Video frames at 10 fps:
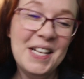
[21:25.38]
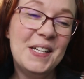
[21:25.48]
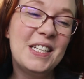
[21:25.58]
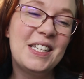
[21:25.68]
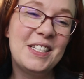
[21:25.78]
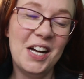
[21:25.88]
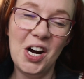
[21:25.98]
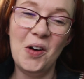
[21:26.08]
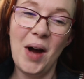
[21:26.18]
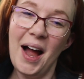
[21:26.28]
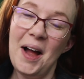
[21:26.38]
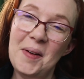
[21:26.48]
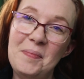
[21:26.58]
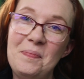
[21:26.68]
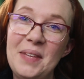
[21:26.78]
So
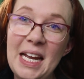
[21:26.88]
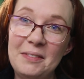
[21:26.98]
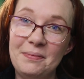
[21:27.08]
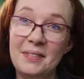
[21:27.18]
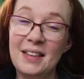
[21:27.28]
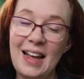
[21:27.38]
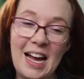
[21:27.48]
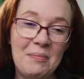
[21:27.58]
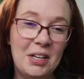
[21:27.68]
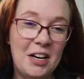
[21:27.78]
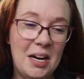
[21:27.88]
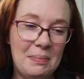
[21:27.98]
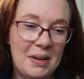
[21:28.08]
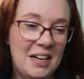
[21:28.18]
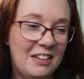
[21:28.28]
yeah, I'm gonna
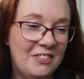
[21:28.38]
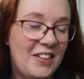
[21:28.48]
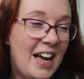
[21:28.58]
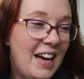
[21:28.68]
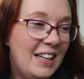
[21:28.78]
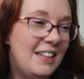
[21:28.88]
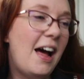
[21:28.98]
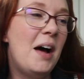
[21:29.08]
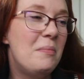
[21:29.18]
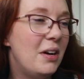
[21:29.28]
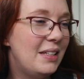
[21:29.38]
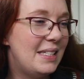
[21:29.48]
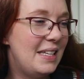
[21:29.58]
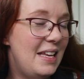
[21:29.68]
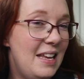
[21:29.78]
hop off, and I'm gonna
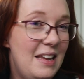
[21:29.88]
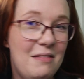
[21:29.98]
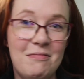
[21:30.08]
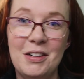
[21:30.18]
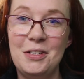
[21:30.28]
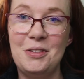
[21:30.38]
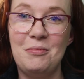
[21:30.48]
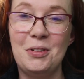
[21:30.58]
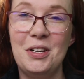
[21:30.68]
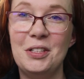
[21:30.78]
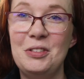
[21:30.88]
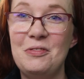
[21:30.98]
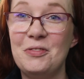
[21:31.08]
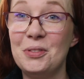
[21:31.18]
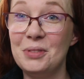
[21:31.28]
see what we're gonna do
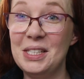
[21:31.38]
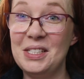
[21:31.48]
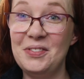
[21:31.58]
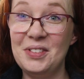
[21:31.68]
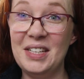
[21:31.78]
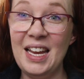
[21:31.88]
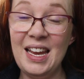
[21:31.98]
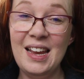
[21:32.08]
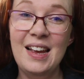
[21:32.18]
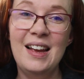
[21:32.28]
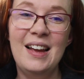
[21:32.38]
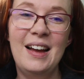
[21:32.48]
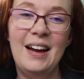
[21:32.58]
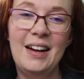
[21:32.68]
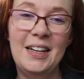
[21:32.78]
for the rest of the day.
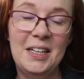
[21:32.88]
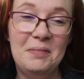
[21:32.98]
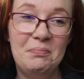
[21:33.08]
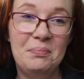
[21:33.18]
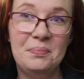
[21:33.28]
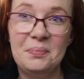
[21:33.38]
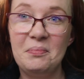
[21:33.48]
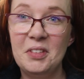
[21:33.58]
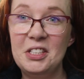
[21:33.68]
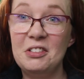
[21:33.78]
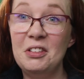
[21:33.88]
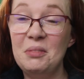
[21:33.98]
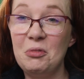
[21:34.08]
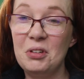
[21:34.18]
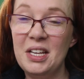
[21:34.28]
It's early in the
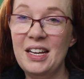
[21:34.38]
morning.